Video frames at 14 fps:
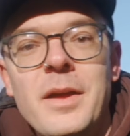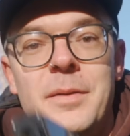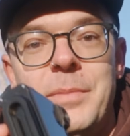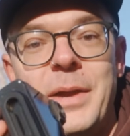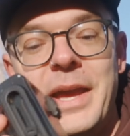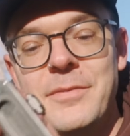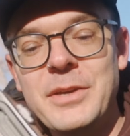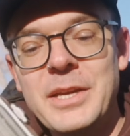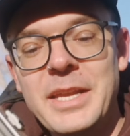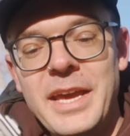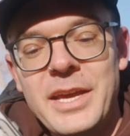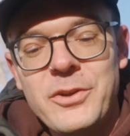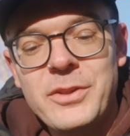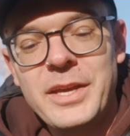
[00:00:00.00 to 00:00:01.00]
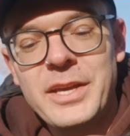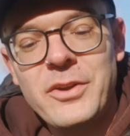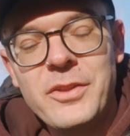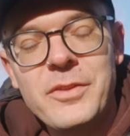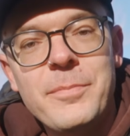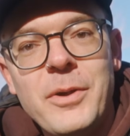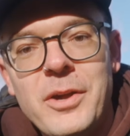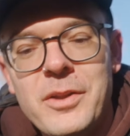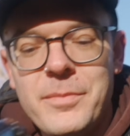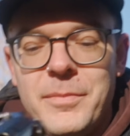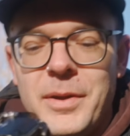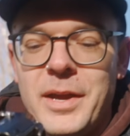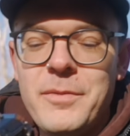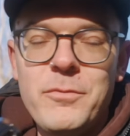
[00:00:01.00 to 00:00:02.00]
By having an anchor link on the
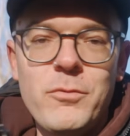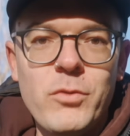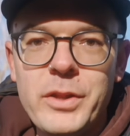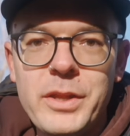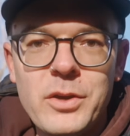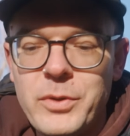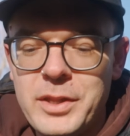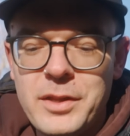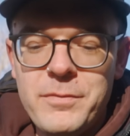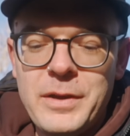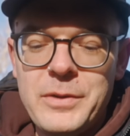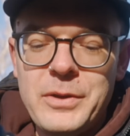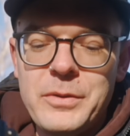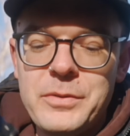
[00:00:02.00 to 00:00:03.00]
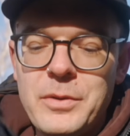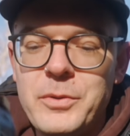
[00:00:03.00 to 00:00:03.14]
bottom, I really quickly found out that